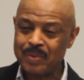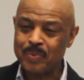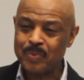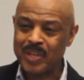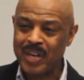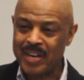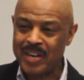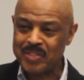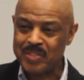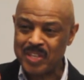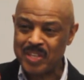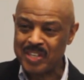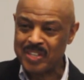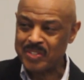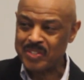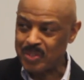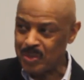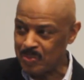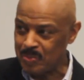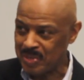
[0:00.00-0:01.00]
it, what are you going
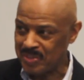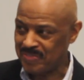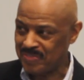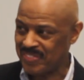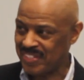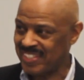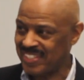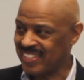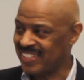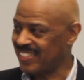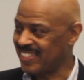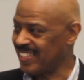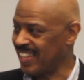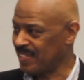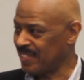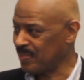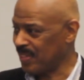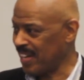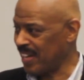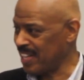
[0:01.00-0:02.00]
to do with it?
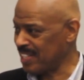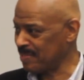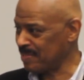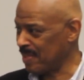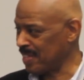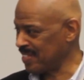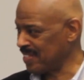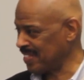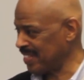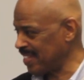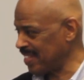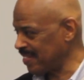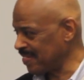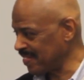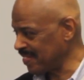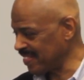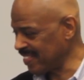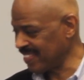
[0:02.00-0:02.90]
That's what I asked myself.